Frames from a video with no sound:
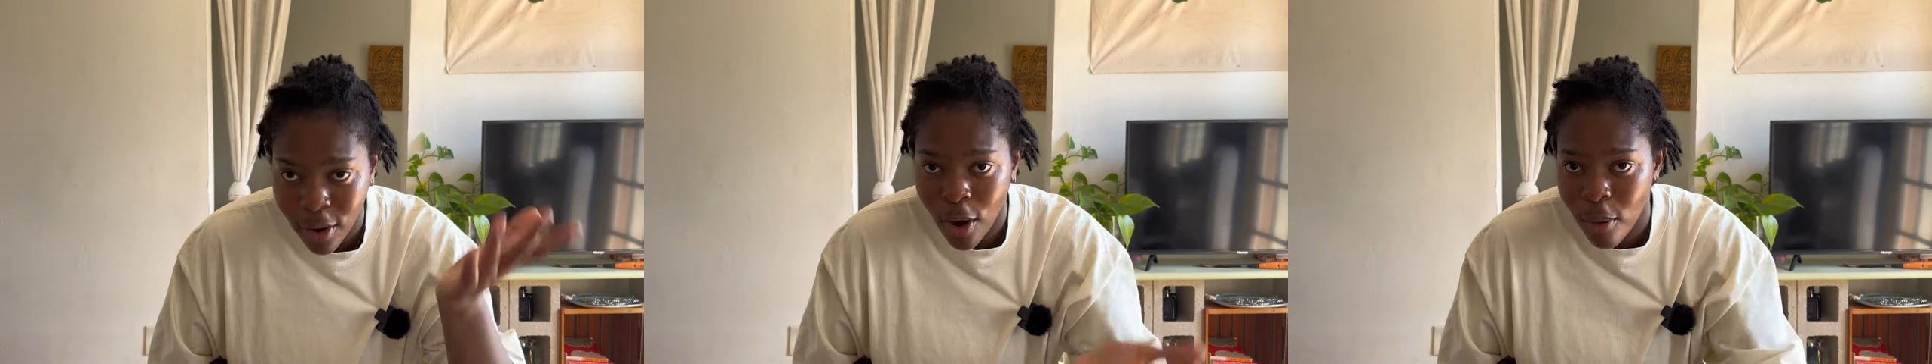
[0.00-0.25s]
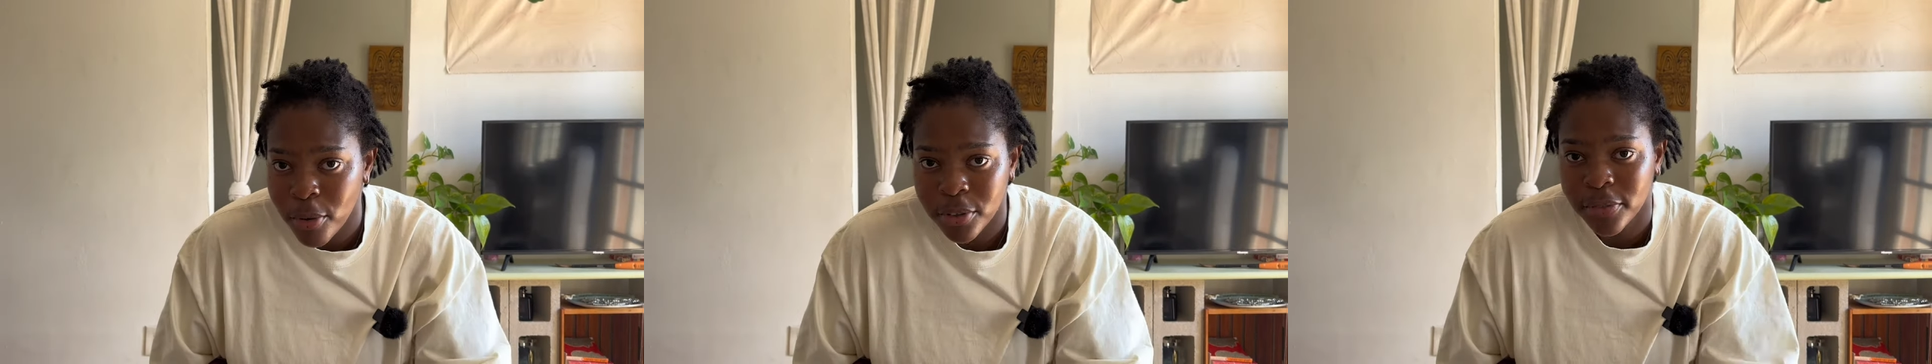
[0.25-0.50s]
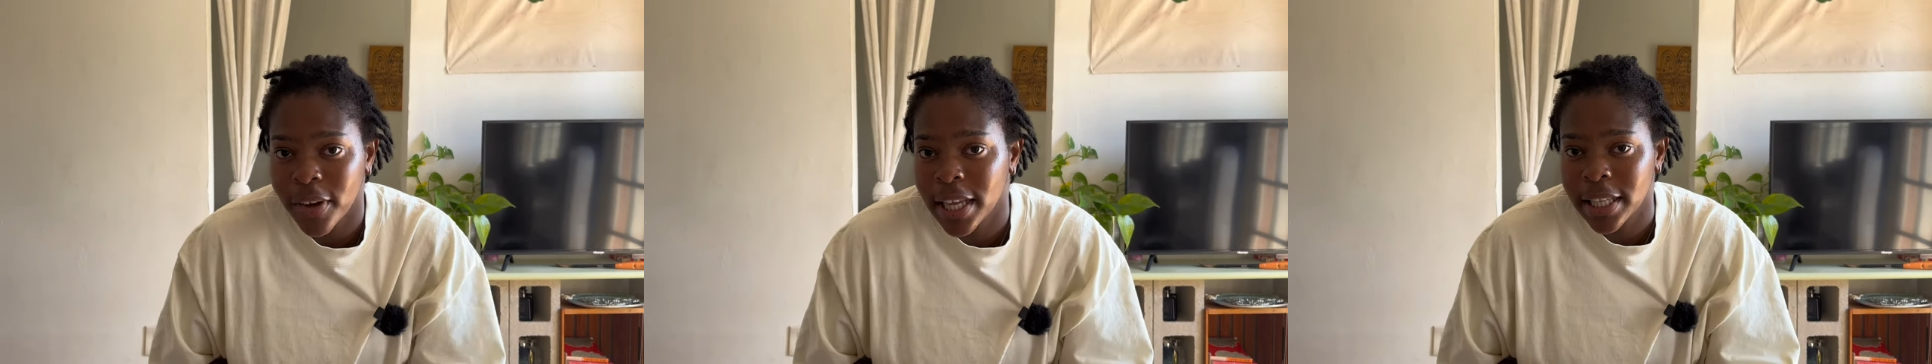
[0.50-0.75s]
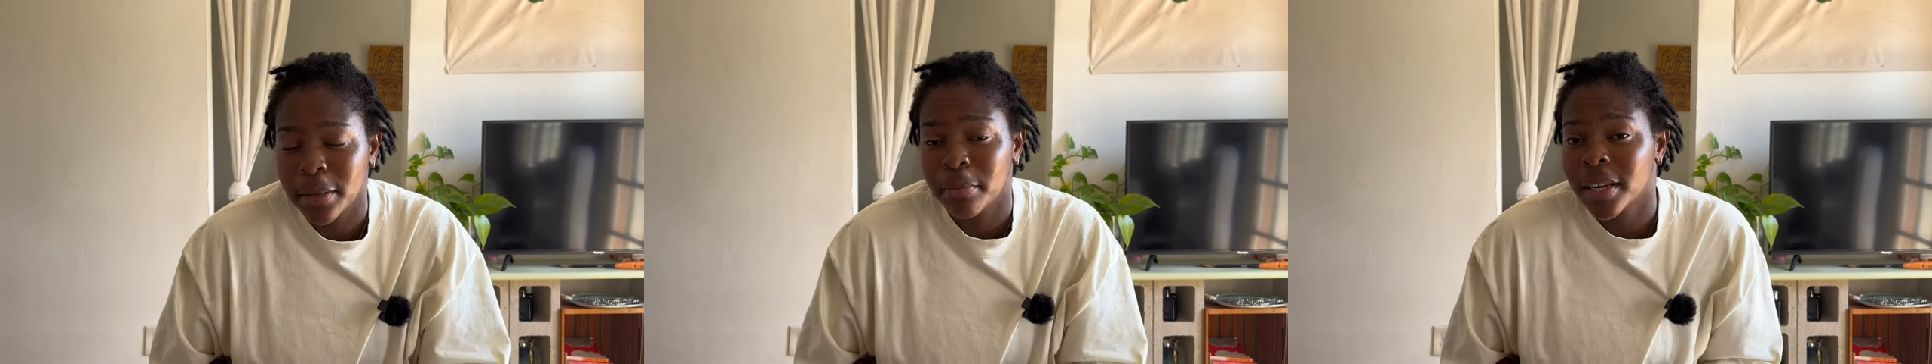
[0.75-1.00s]
almost
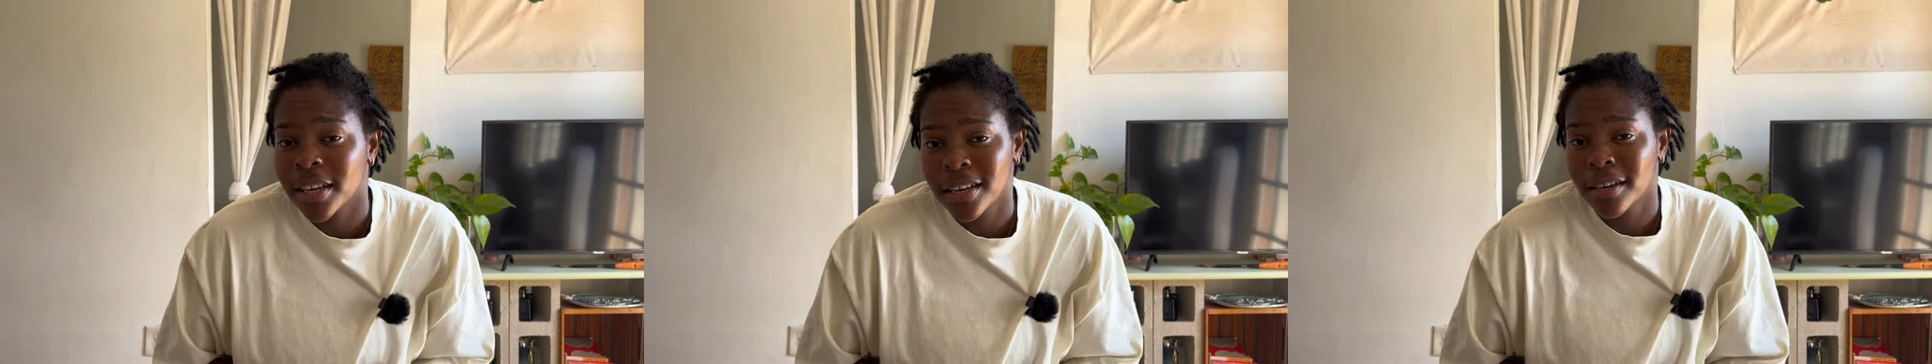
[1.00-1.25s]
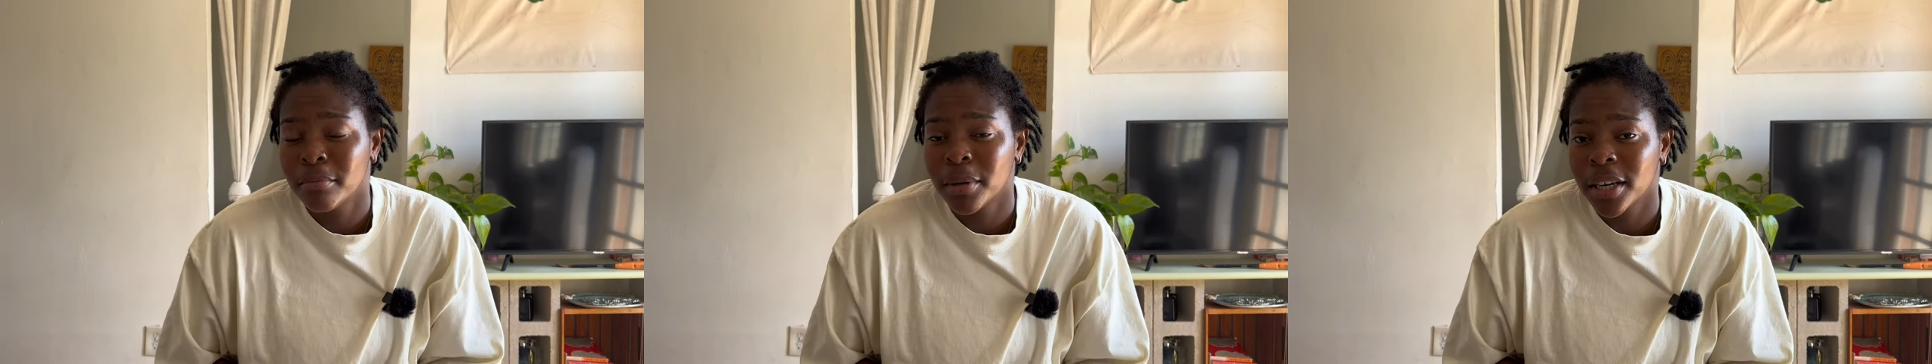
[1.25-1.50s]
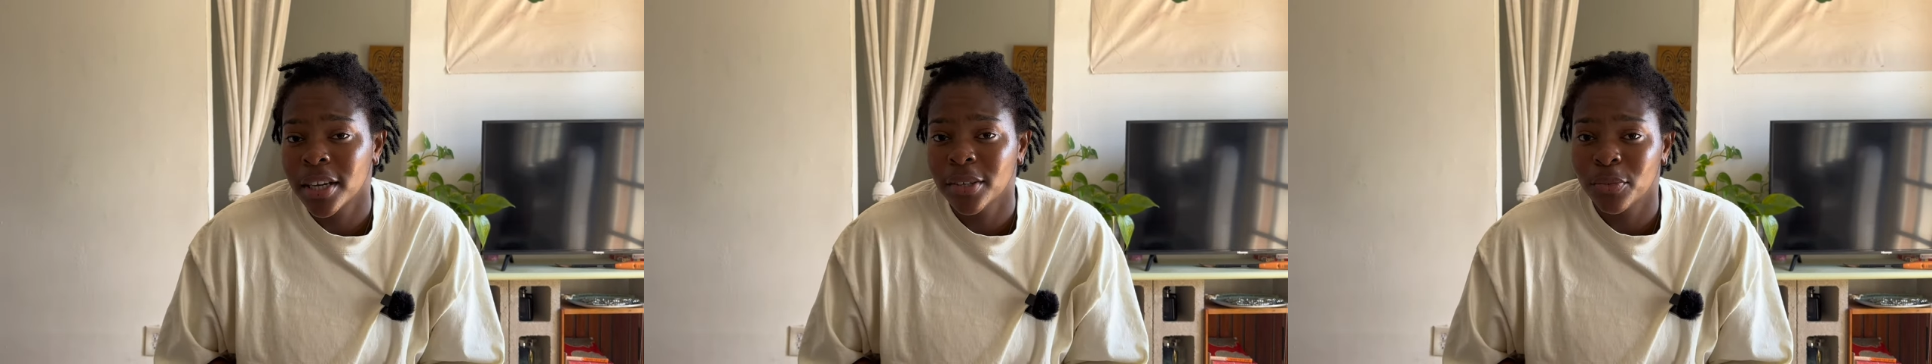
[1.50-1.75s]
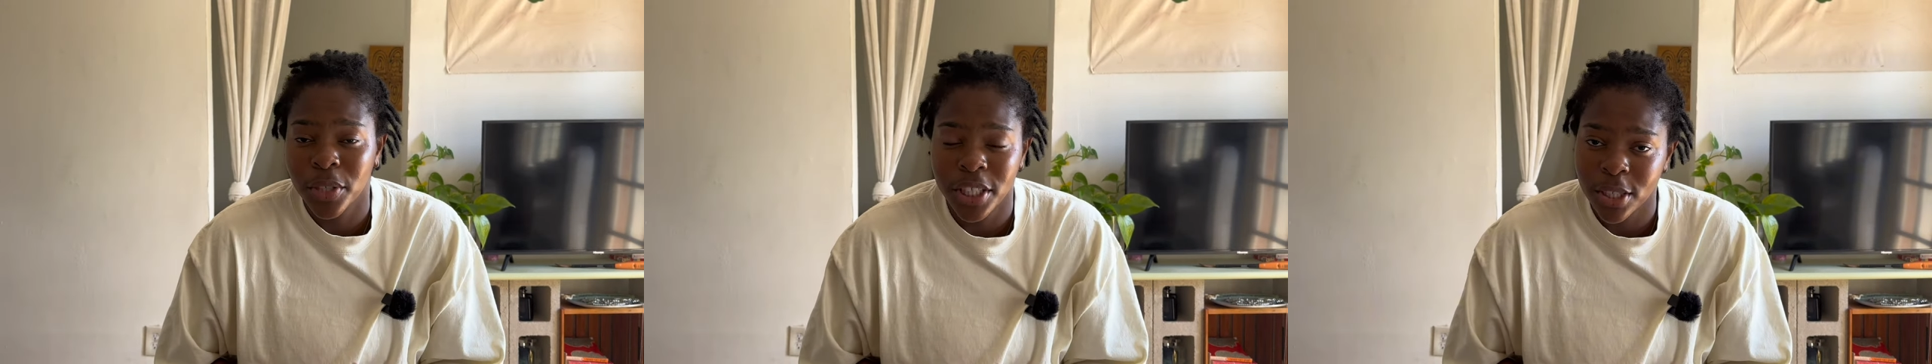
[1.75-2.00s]
finally put it in a bun,
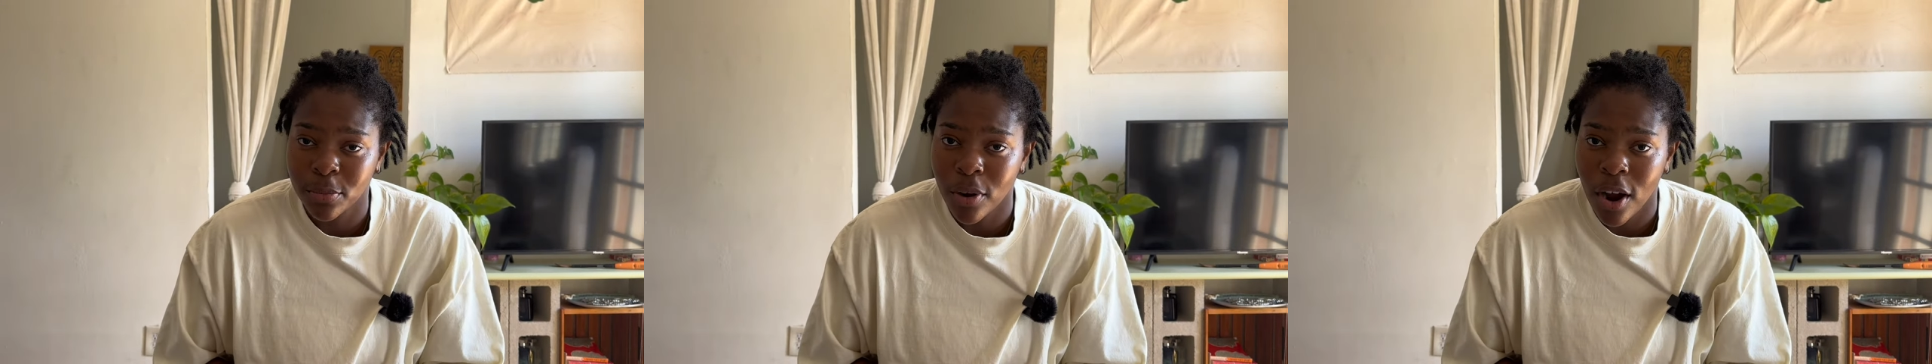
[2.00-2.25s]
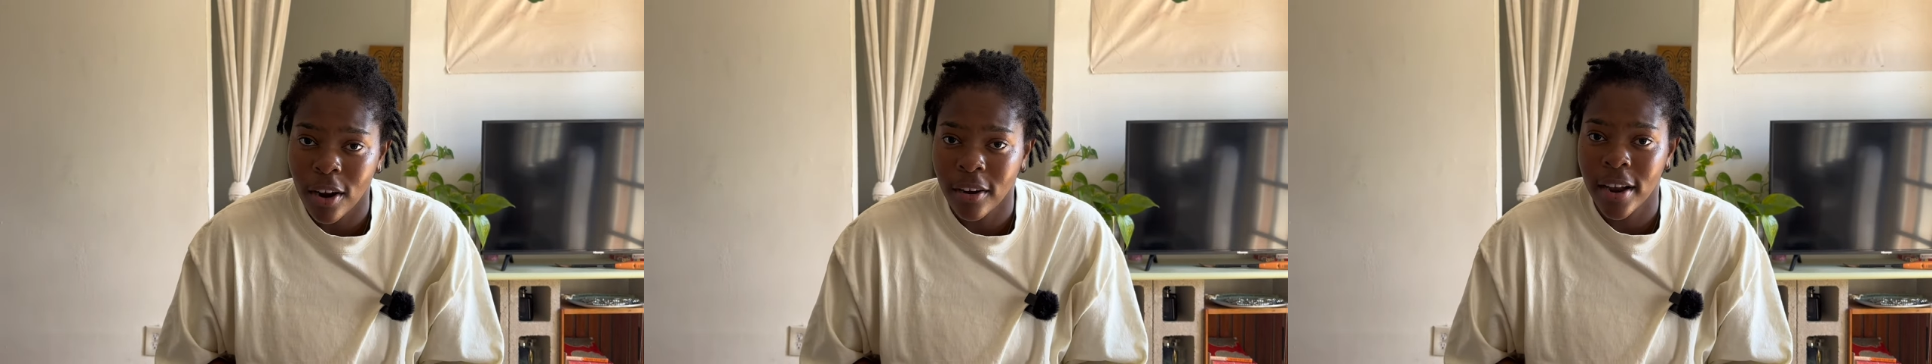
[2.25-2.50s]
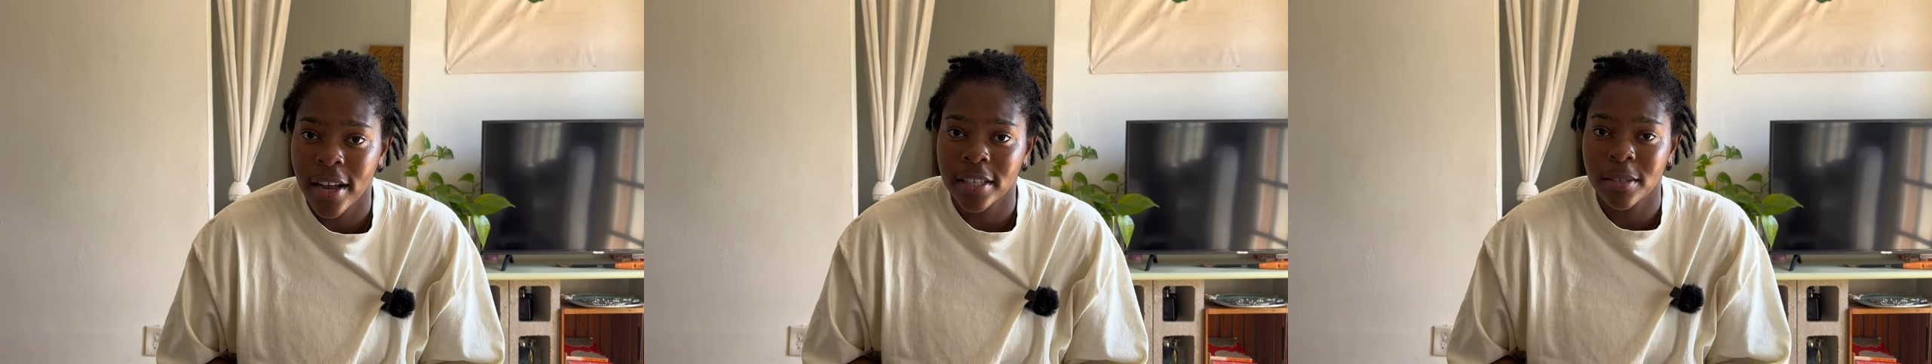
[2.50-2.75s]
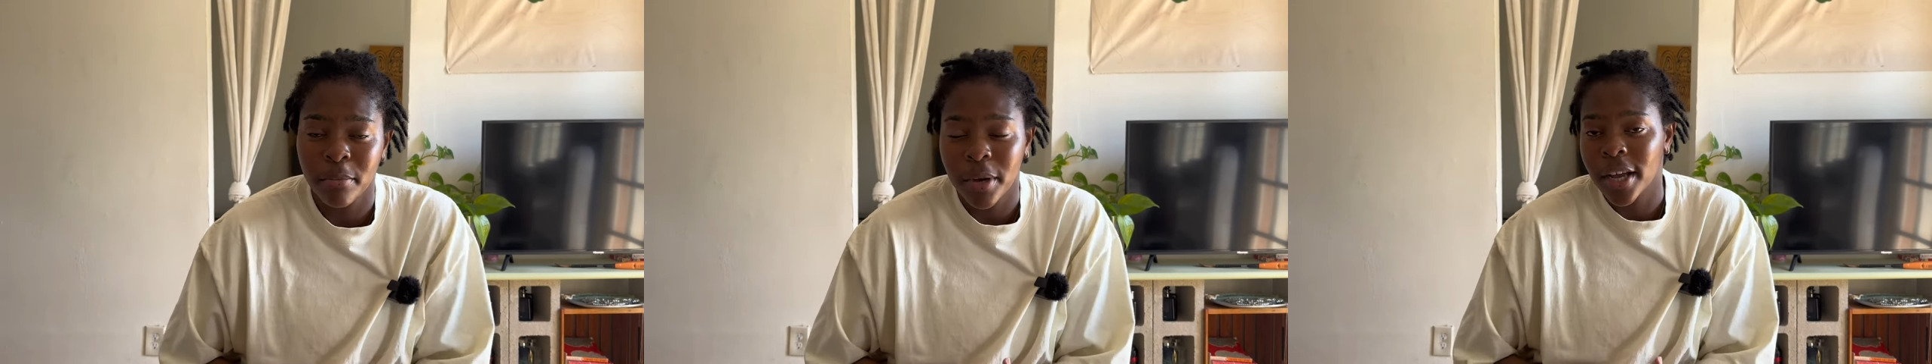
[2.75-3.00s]
which is
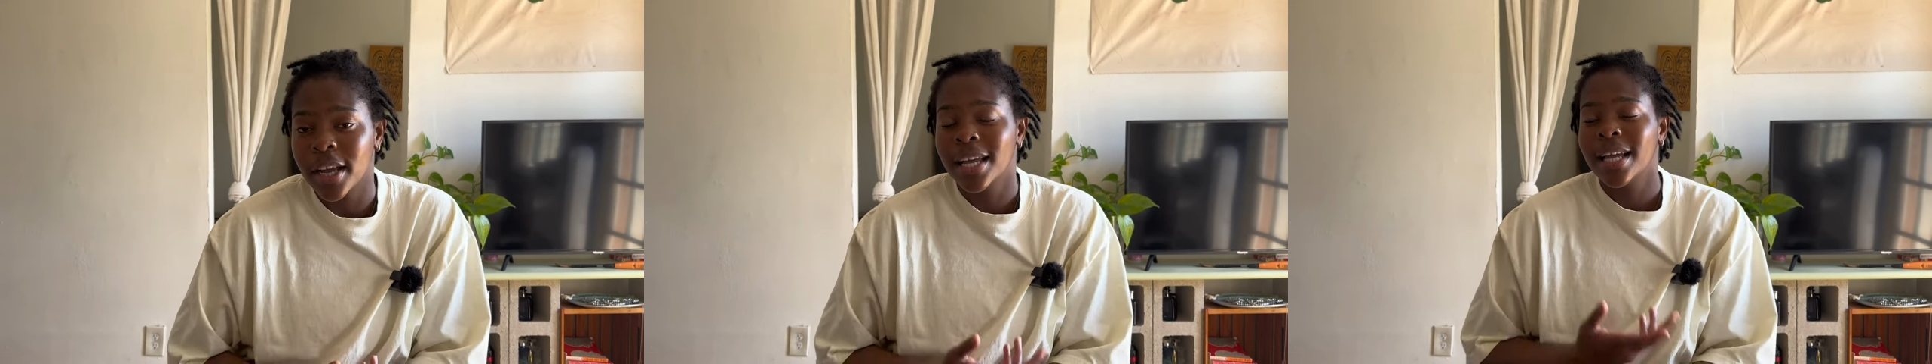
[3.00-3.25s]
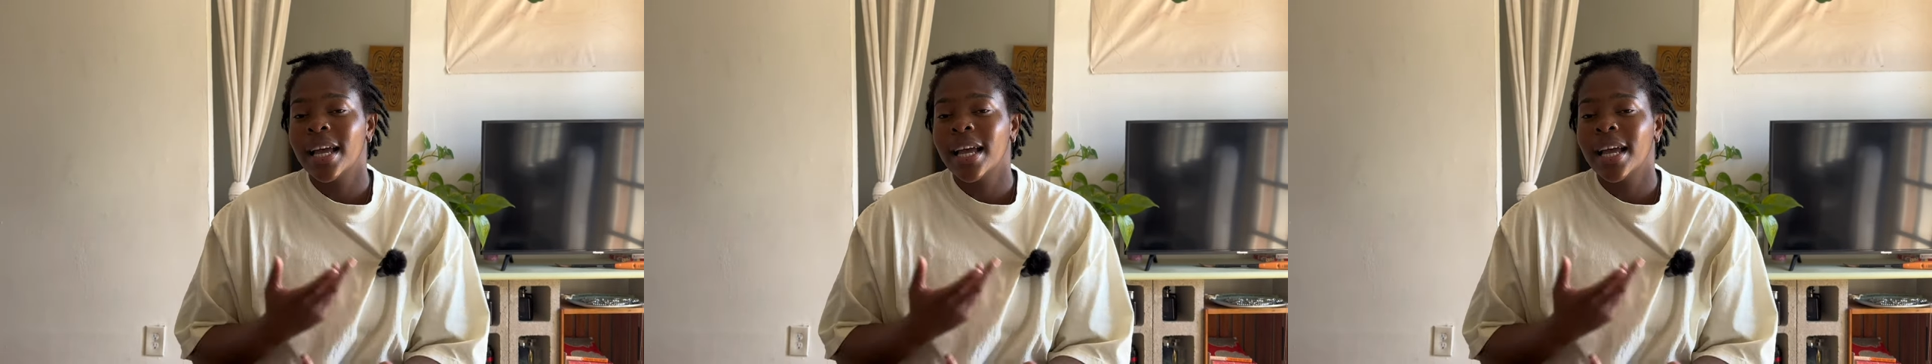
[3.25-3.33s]
progress, but